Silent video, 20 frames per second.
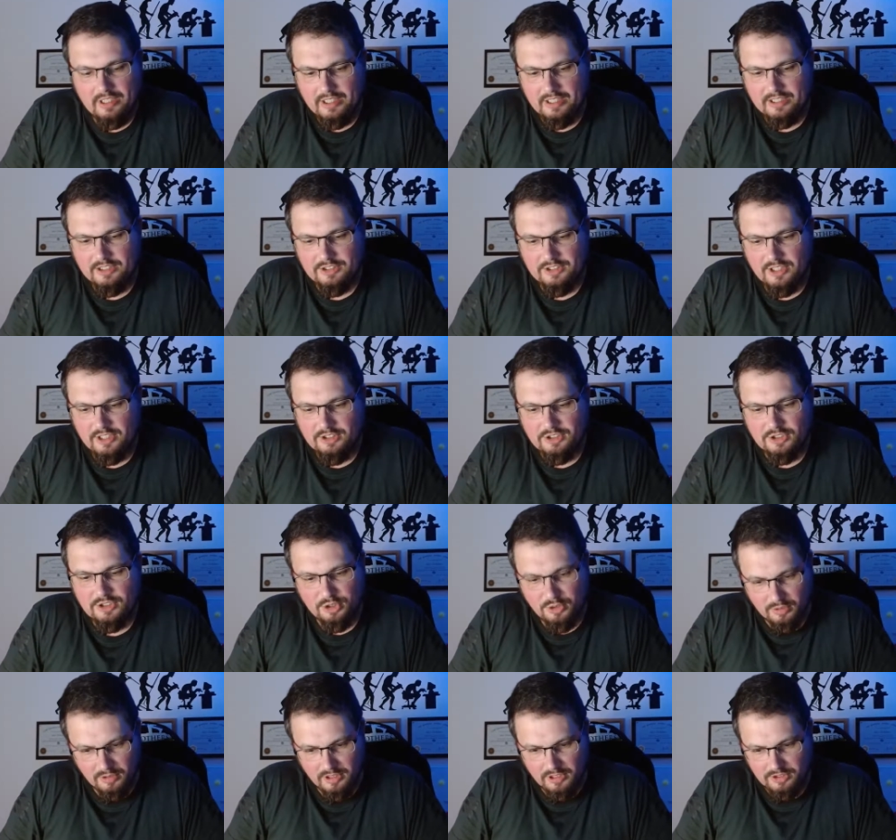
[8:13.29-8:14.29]
It's
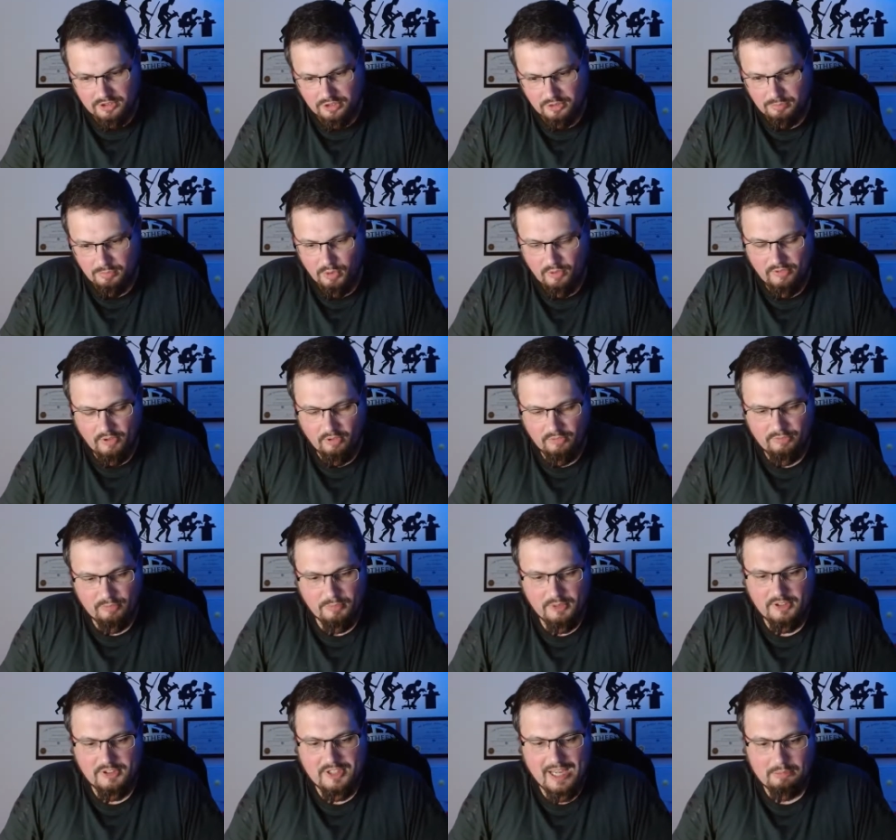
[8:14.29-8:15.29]
just moving on from
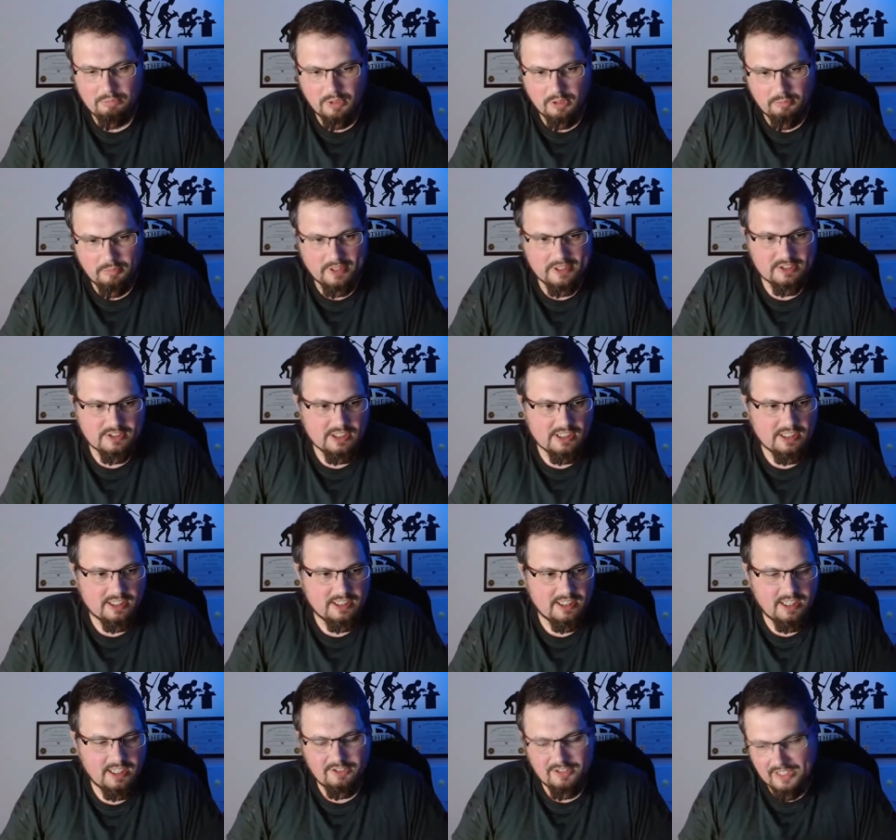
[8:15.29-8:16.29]
the tablet, basically.
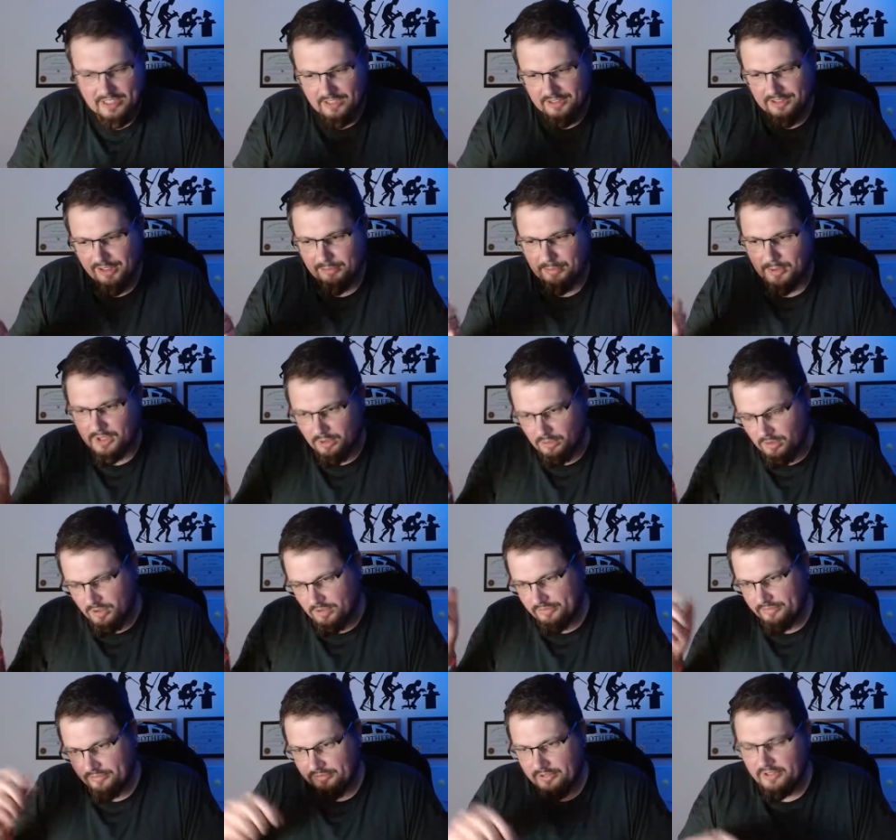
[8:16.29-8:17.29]
Here, take the tablet, go
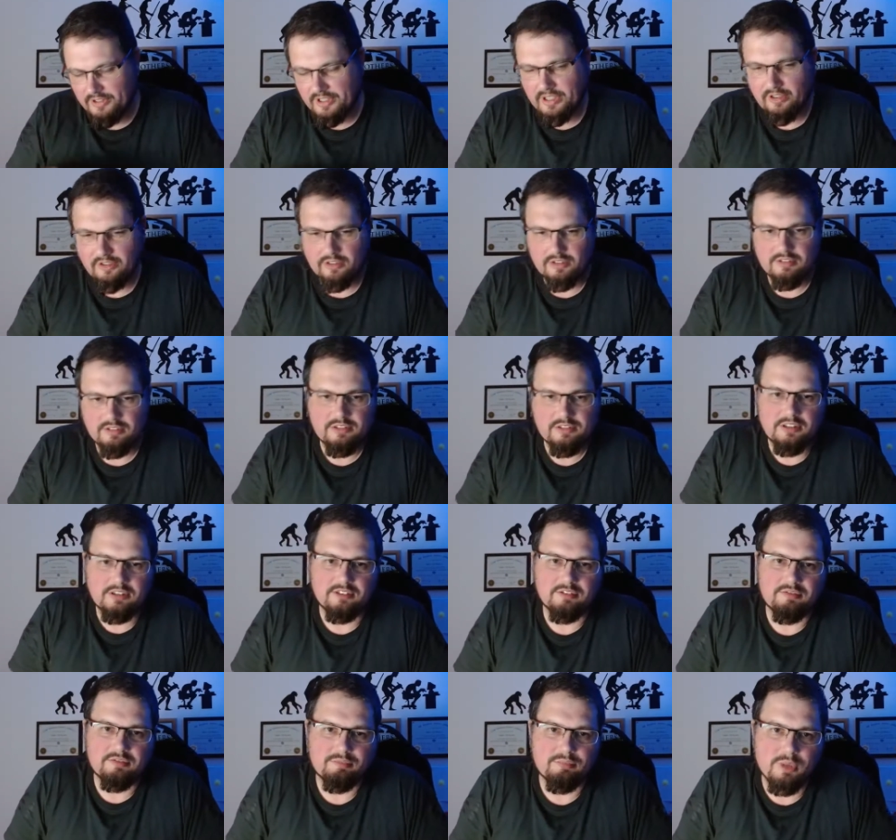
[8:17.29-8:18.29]
off in there and
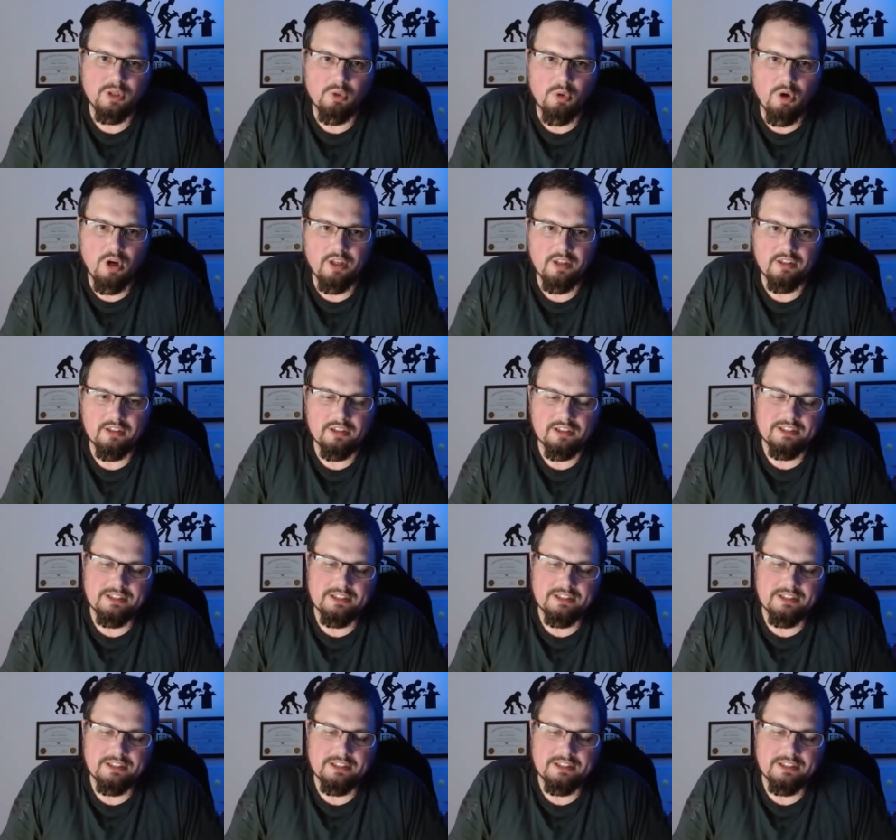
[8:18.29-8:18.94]
be quiet.